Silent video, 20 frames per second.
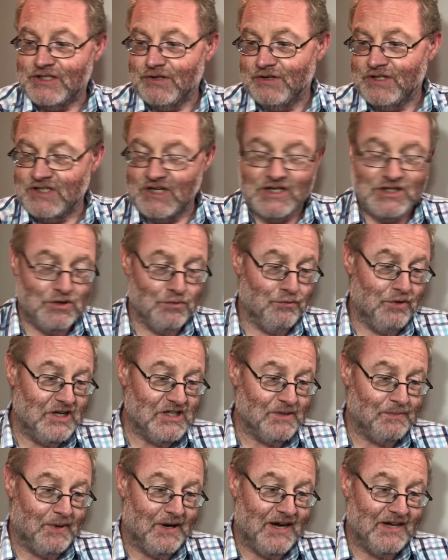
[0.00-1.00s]
So it's a
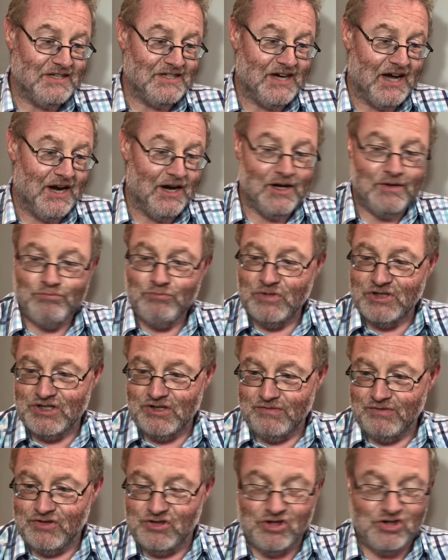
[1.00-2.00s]
reasonable antenna,
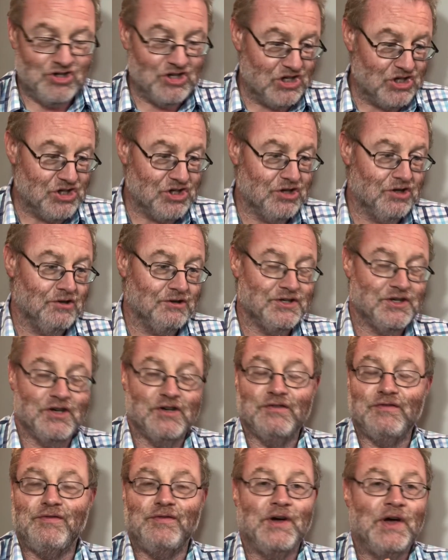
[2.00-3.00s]
so a traditional
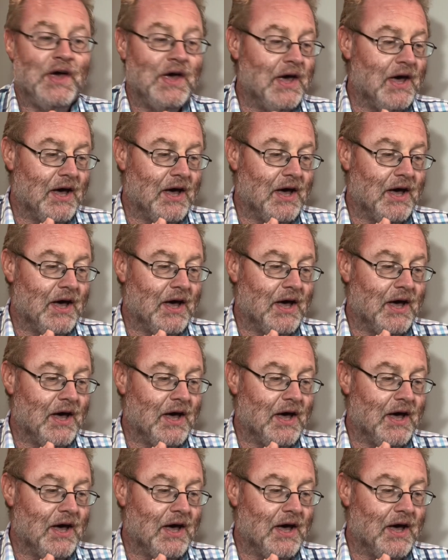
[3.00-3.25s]
sort of